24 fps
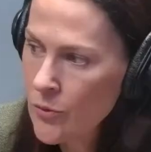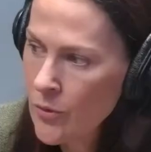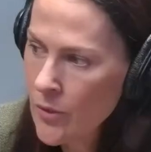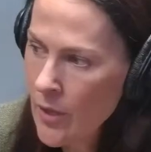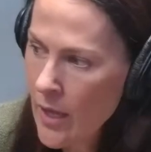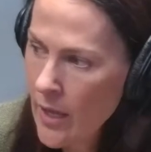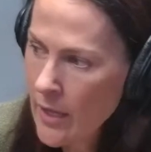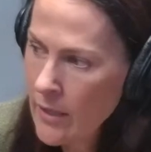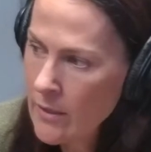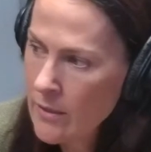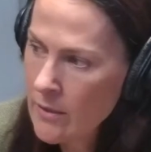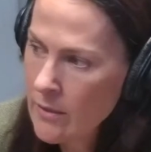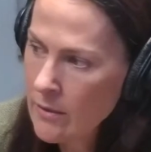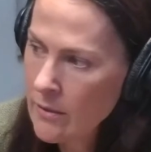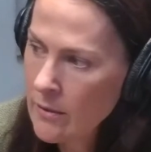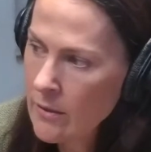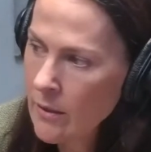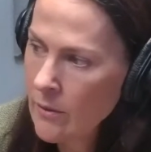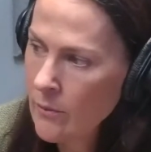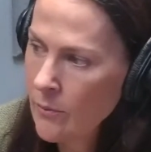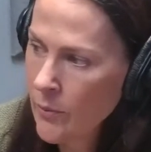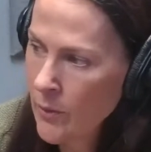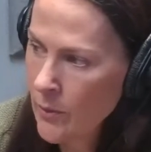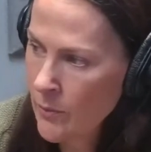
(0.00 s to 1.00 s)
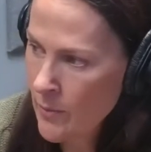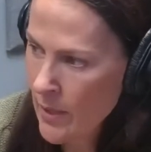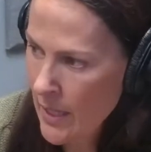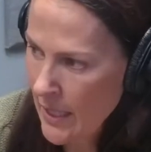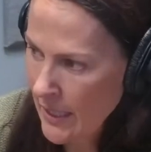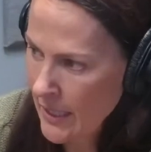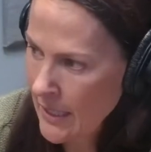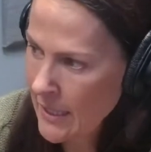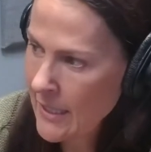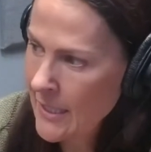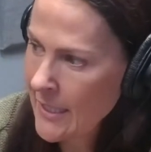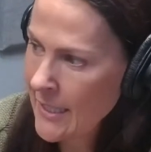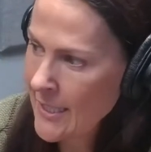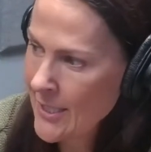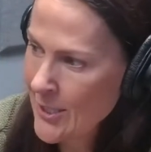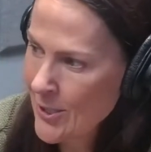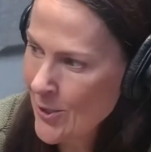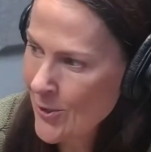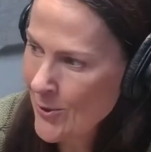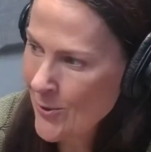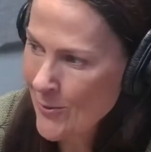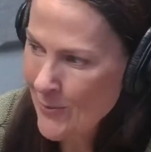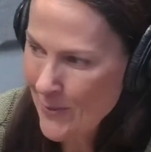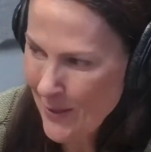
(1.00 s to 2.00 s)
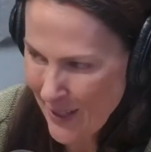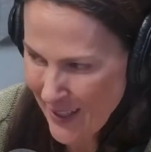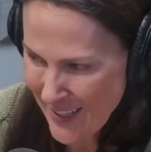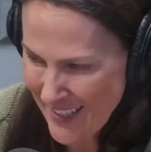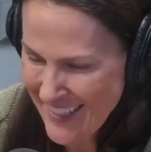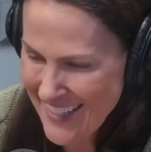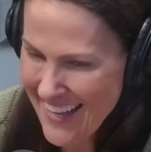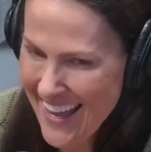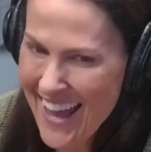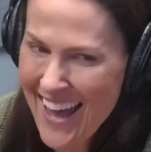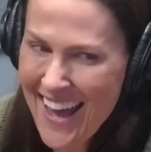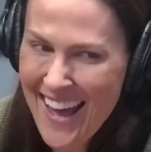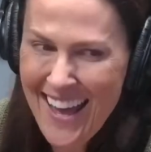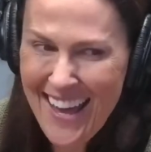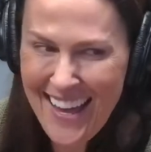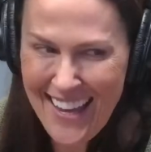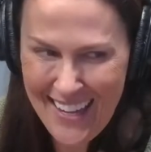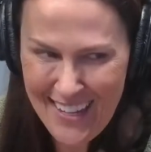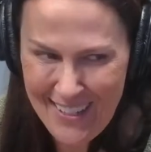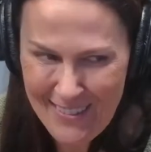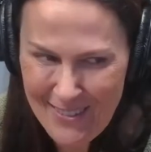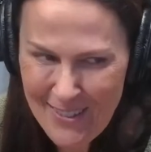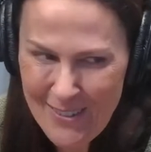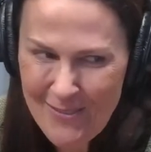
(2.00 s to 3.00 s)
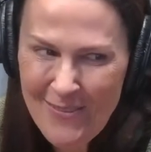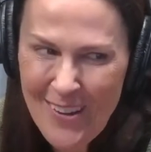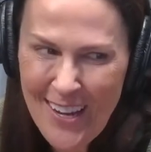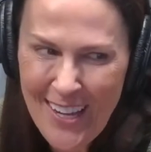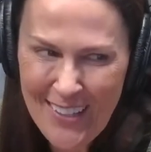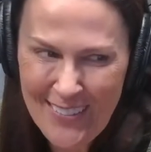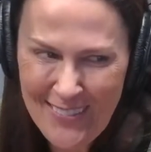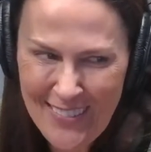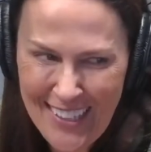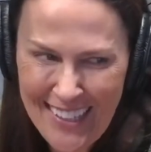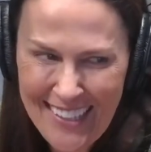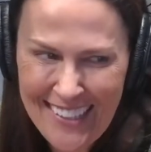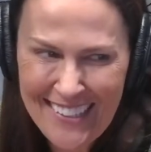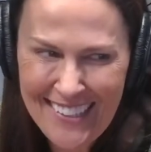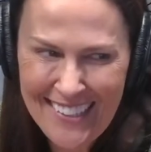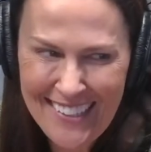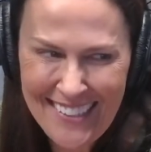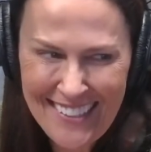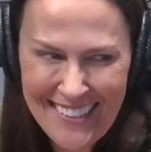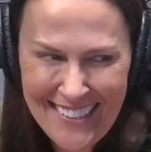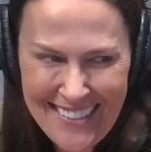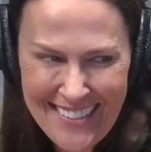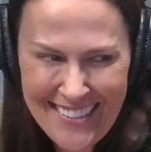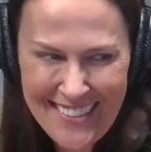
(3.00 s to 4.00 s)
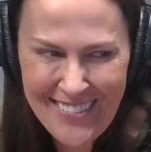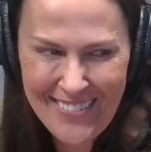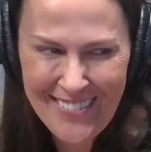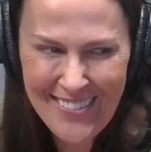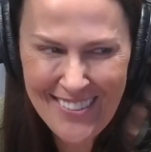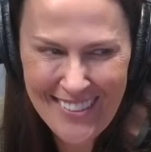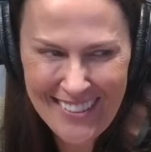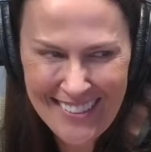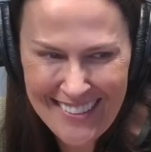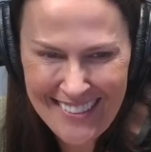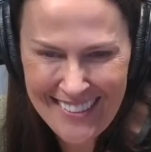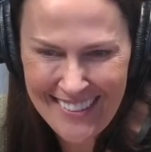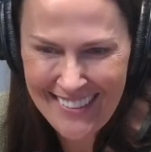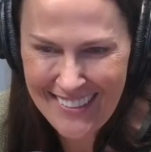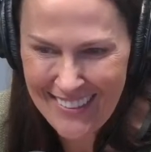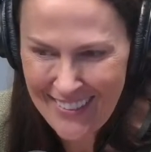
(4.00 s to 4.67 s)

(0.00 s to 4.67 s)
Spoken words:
that, but my clients do, because I remind my clients the warranty.